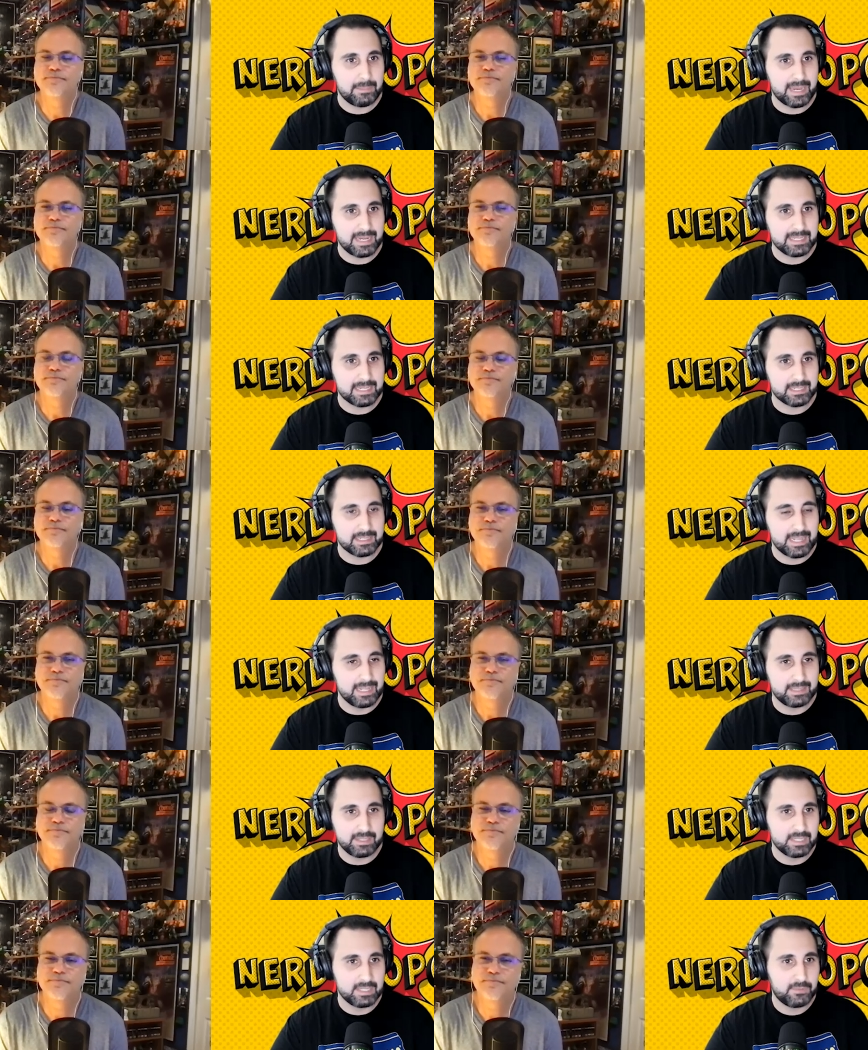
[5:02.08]
Speaker 1: amazing in
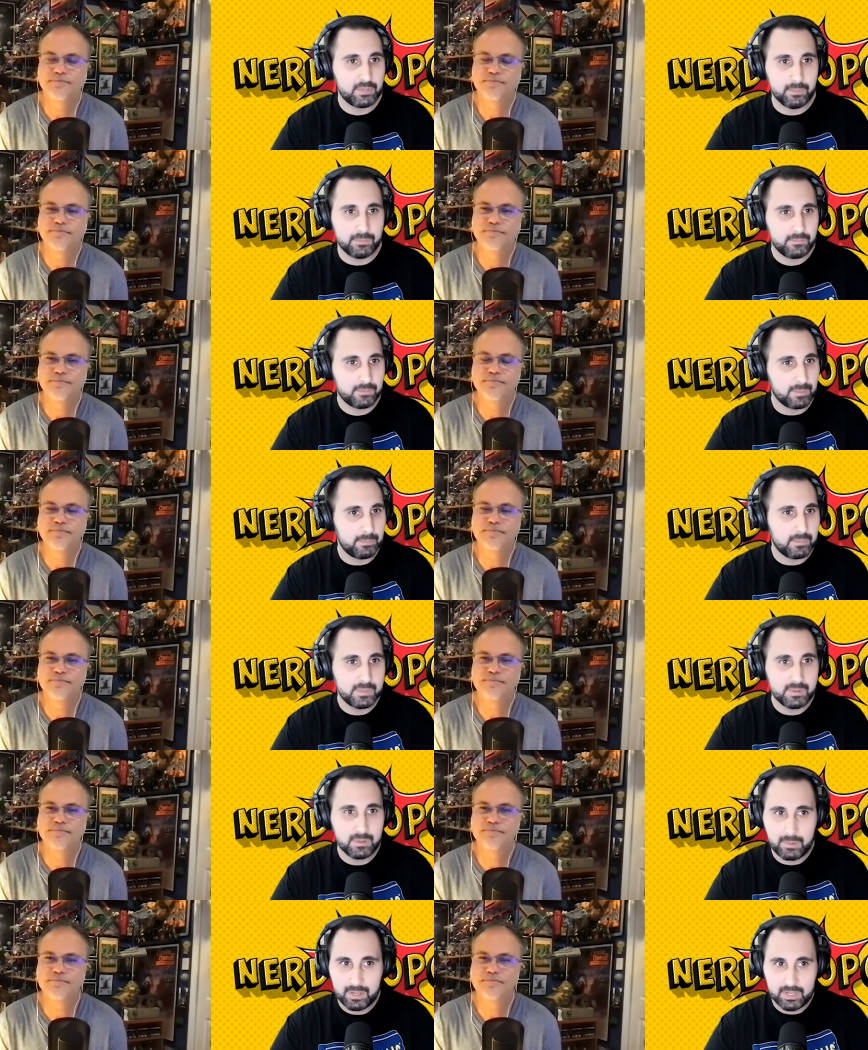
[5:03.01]
this film from
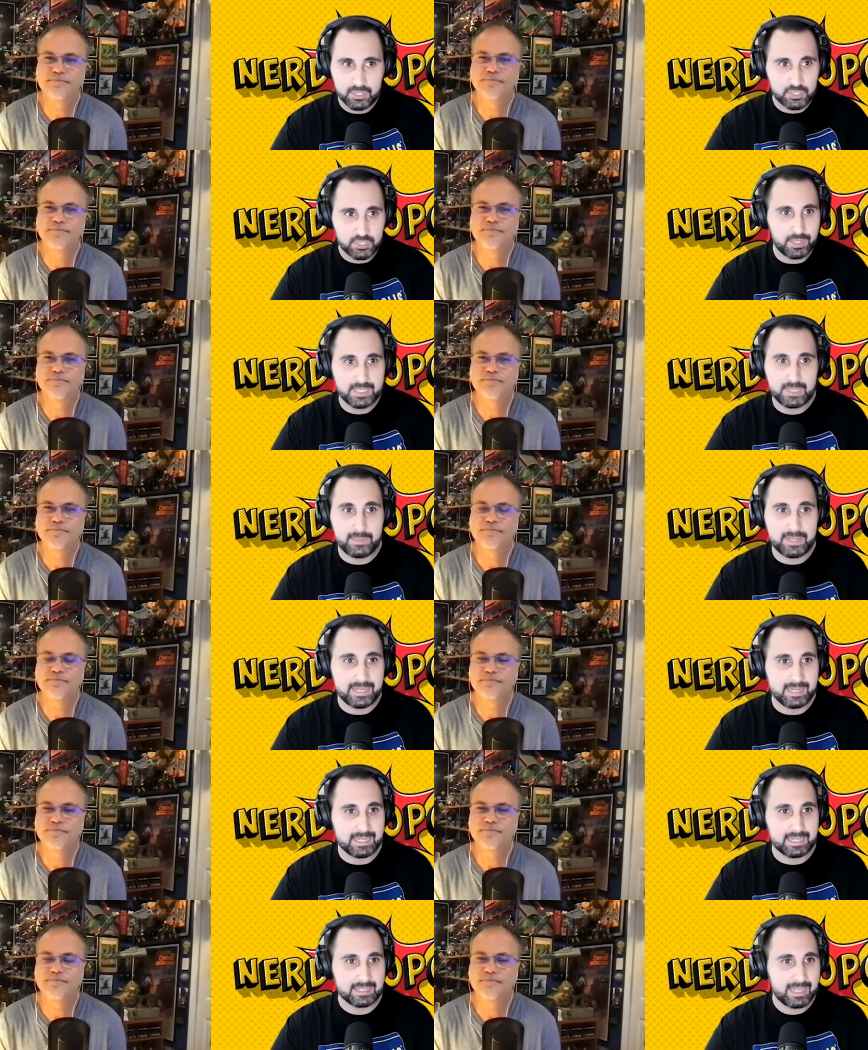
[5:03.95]
start to
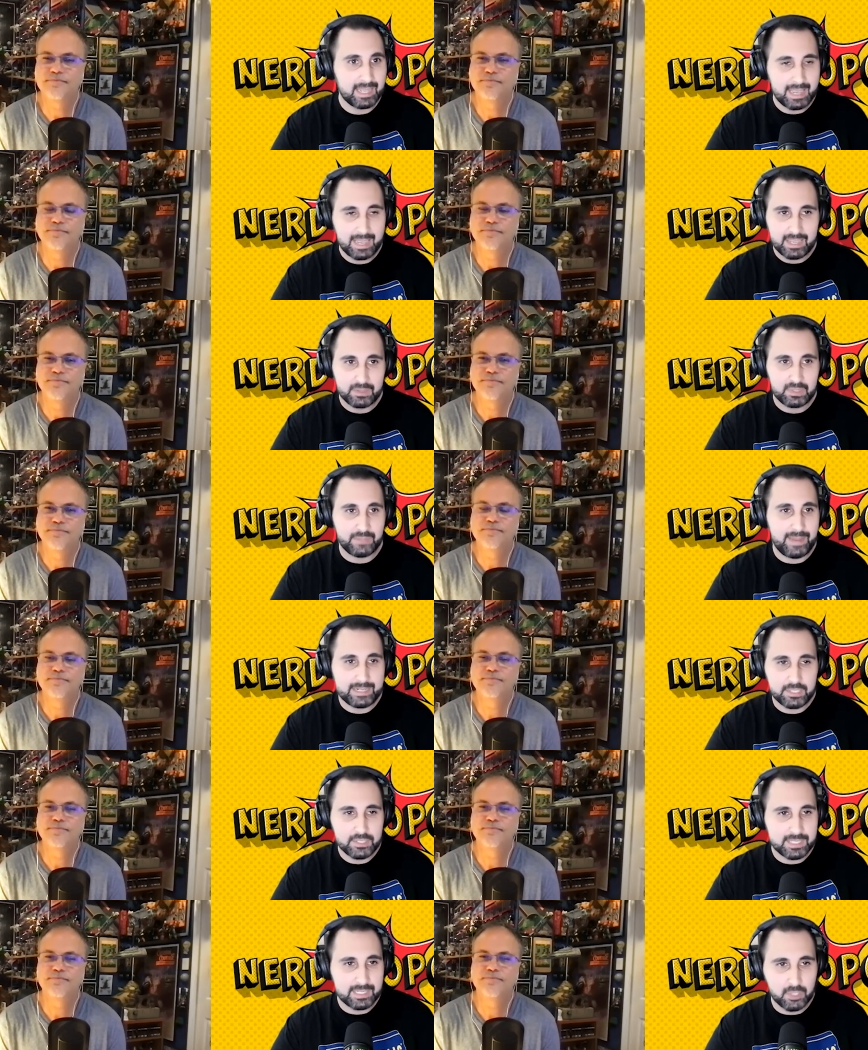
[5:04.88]
beginning. The fact
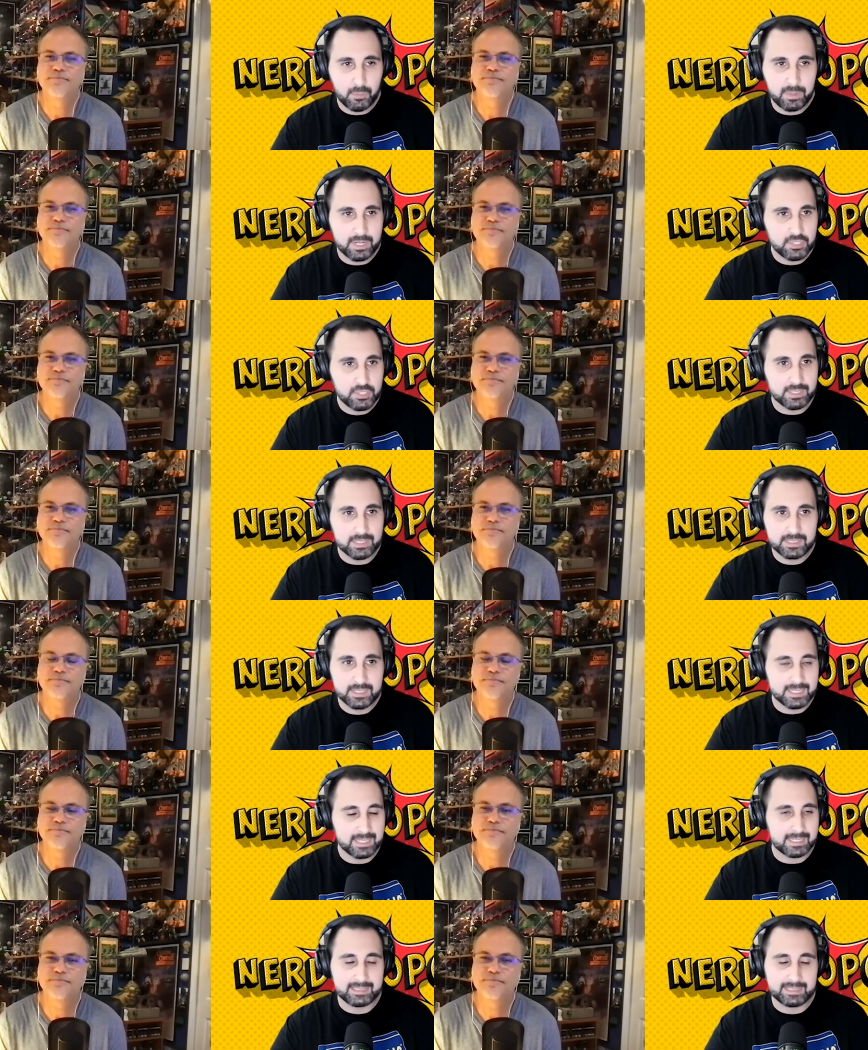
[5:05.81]
that you said low budget
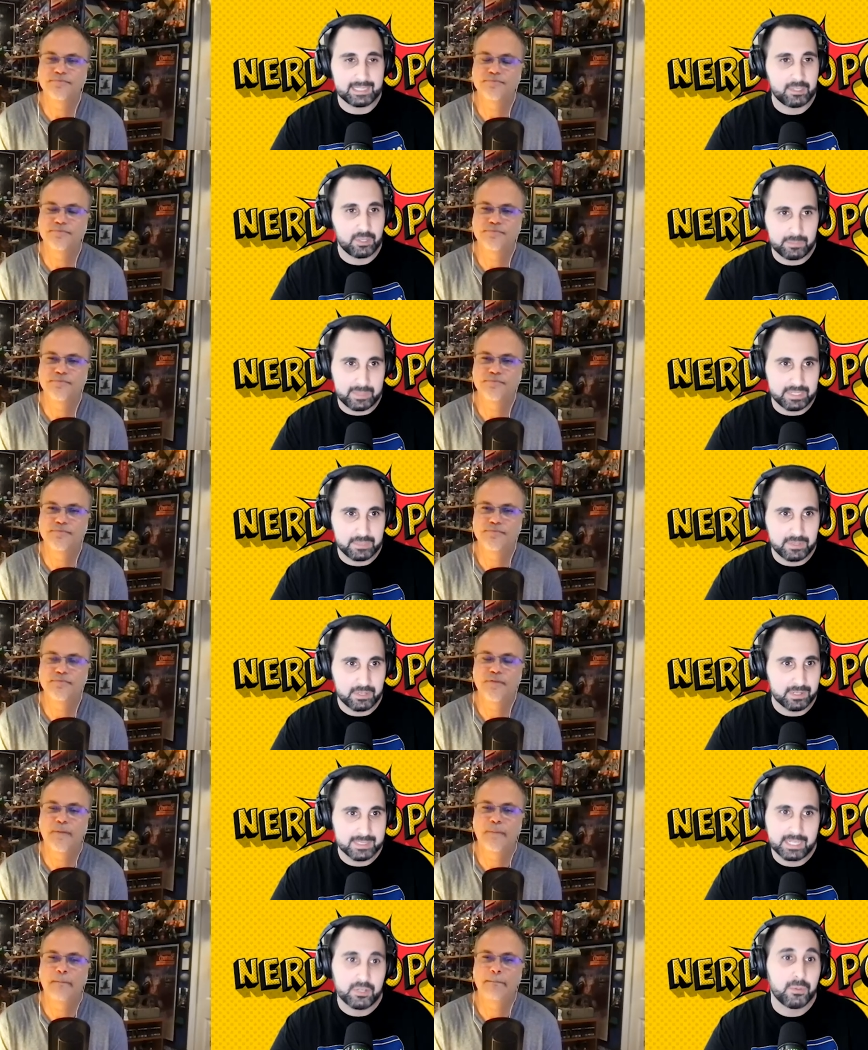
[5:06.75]
doesn't click with me, to be
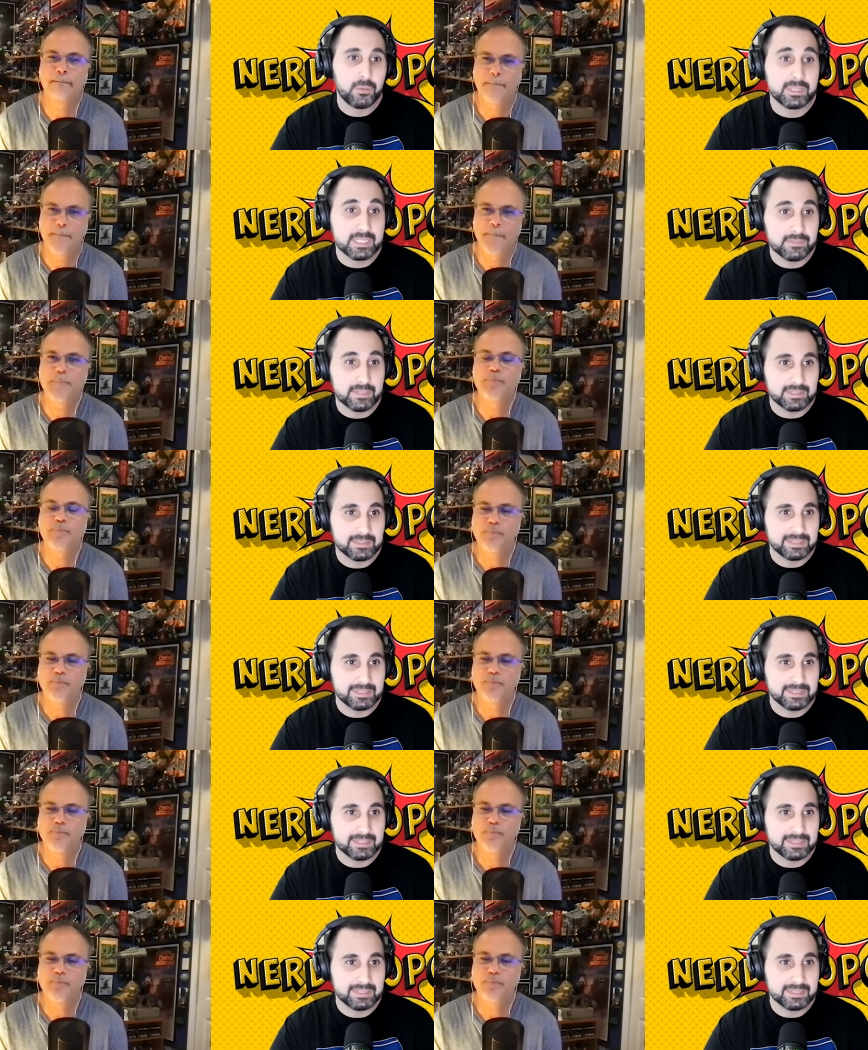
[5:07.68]
honest. I don't believe it,